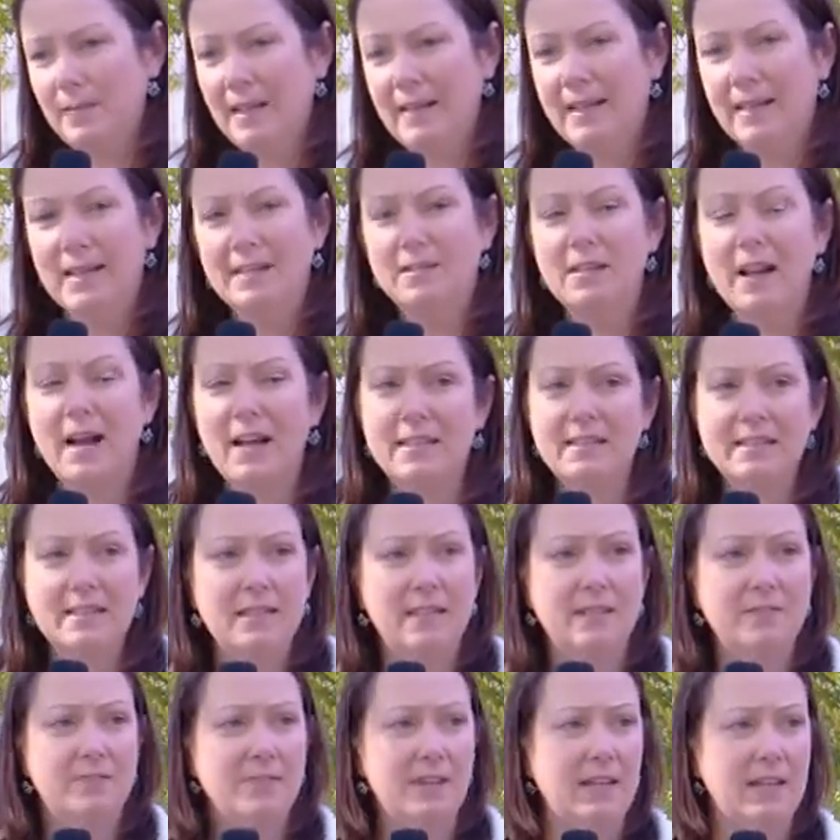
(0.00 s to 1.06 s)
It's on
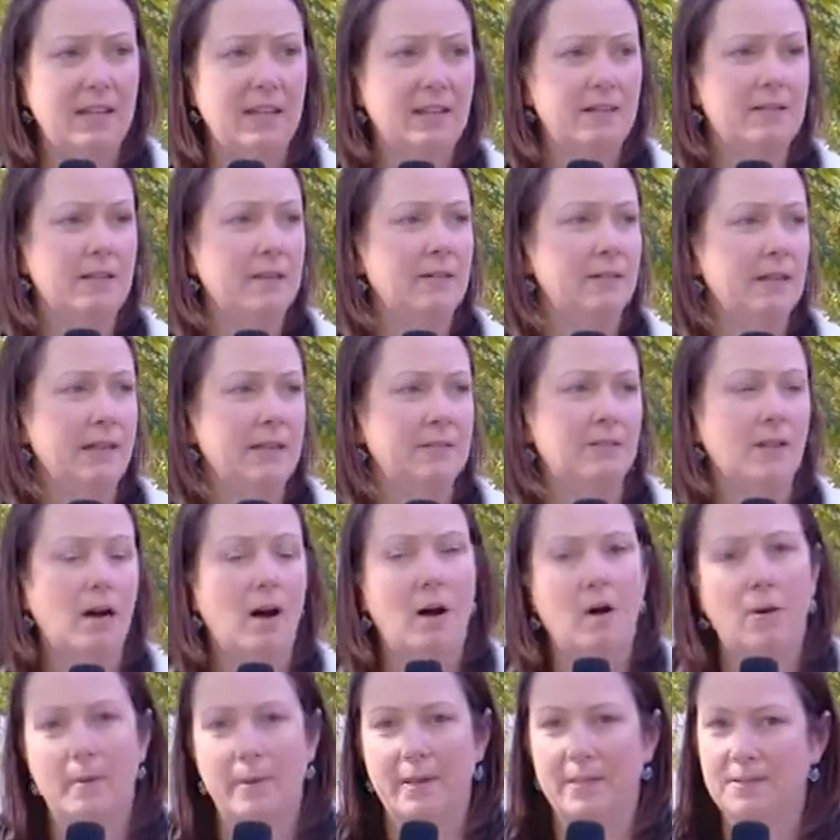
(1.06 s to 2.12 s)
TV. It's
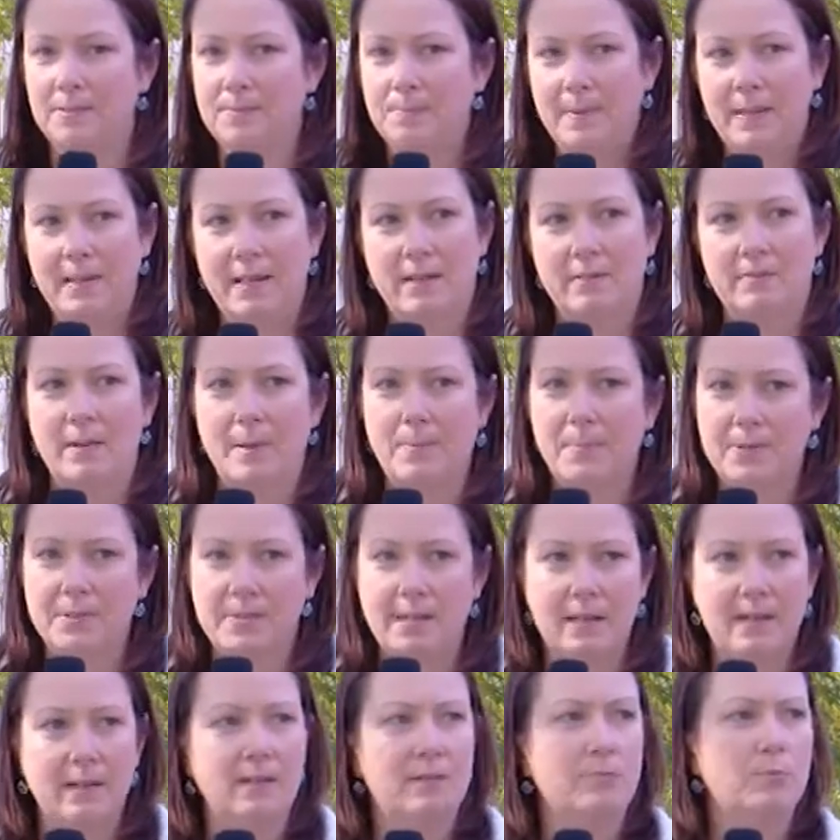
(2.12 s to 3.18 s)
always being
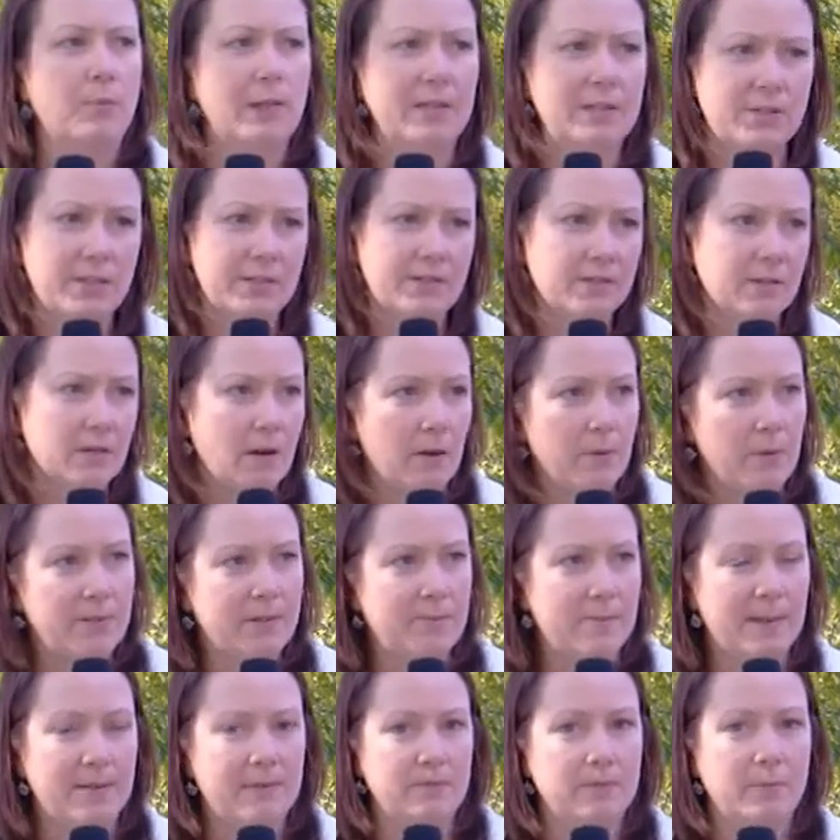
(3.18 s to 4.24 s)
representative. Witches are
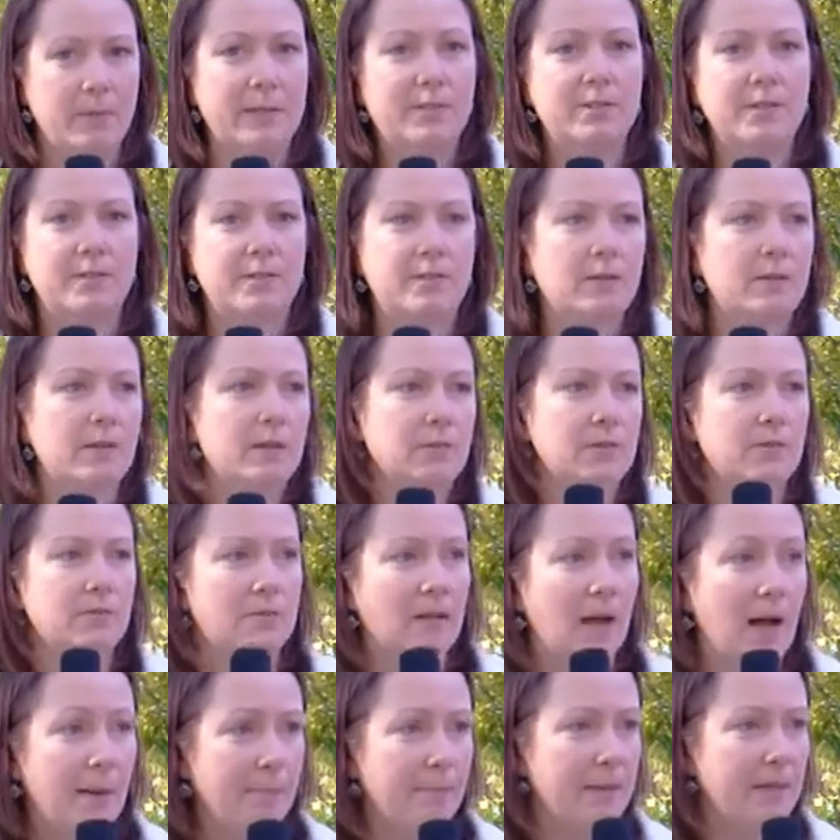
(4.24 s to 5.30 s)
the new
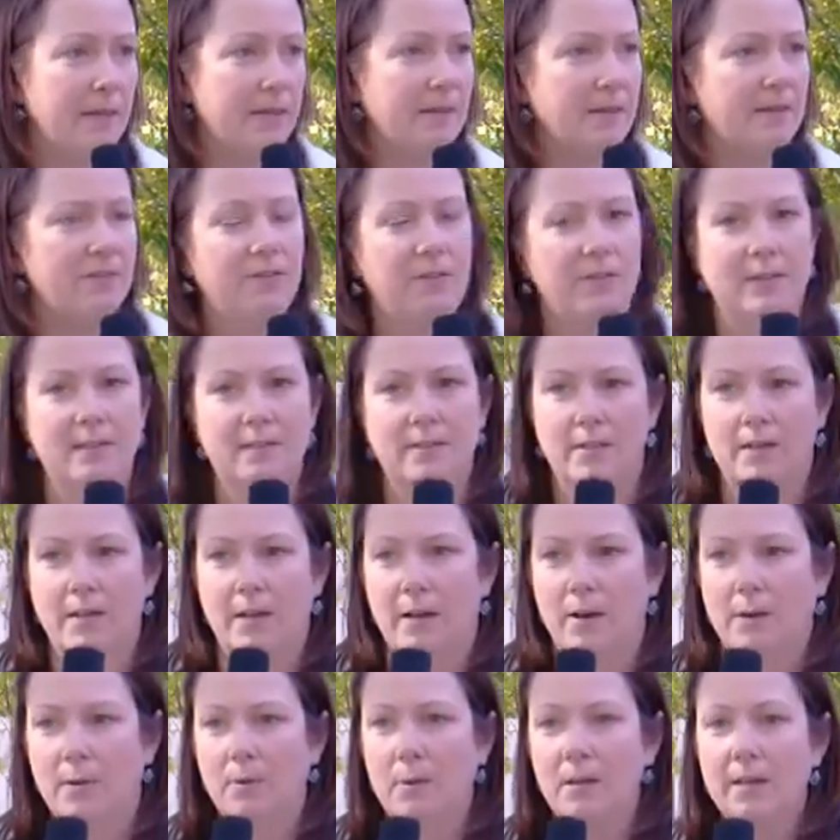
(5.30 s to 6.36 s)
zombie. If you didn't
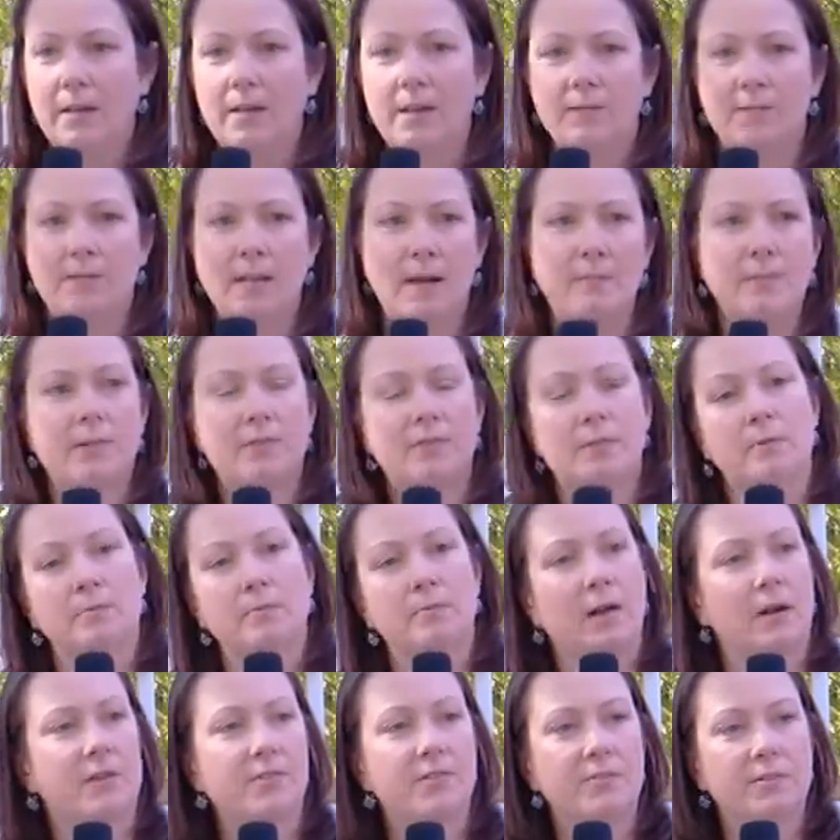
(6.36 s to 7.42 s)
know, zombies
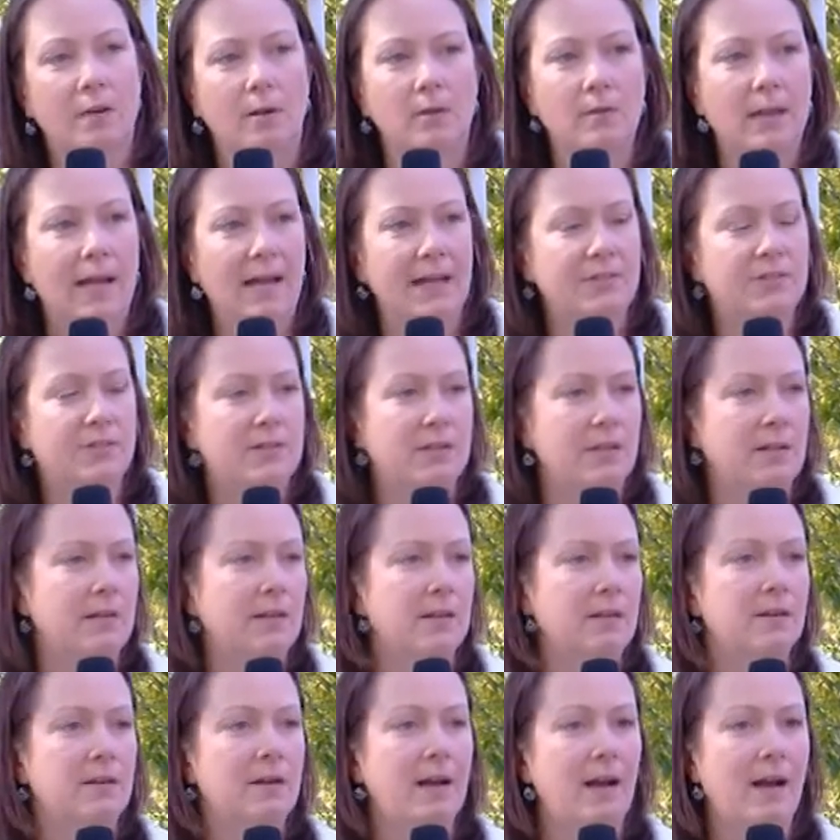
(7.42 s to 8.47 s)
are so last
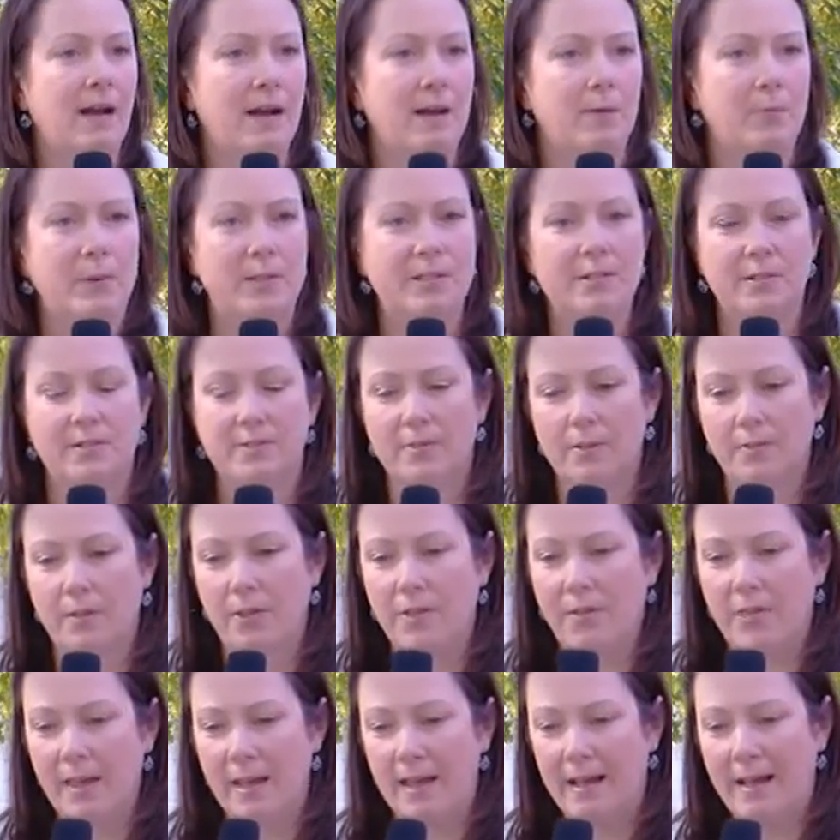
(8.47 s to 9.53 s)
year. Witches are the
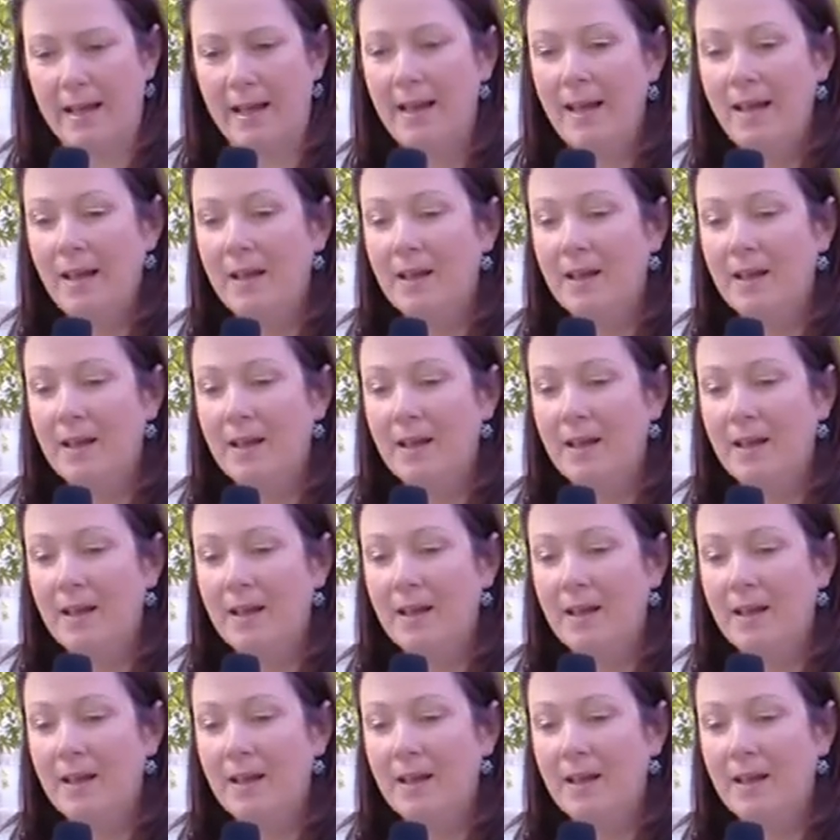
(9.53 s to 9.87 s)
thing.